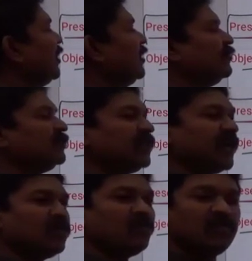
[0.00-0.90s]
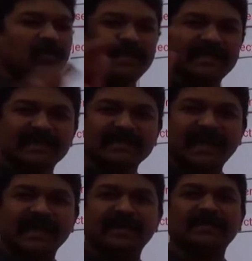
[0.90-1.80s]
to check only the
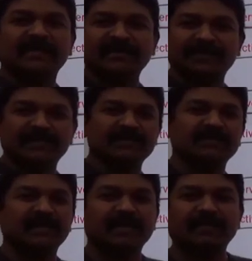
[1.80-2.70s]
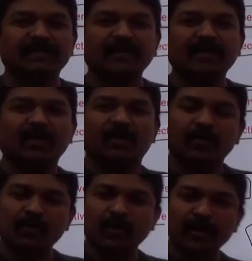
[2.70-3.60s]
tiger that is present there.
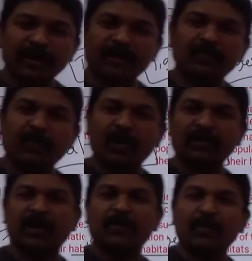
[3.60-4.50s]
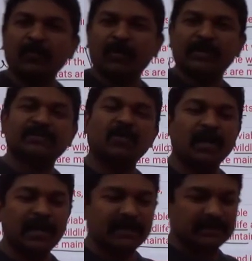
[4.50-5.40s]
No need to bother about what is
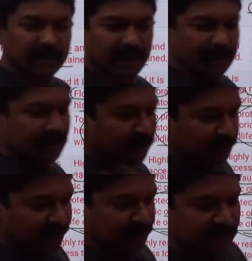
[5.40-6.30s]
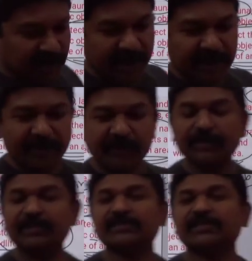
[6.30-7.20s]
called as the other species like
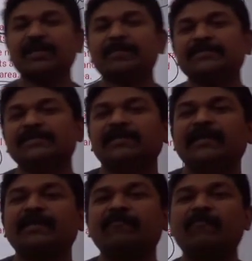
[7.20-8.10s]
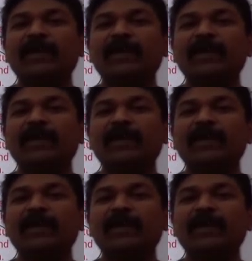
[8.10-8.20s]
deers that are present there, wild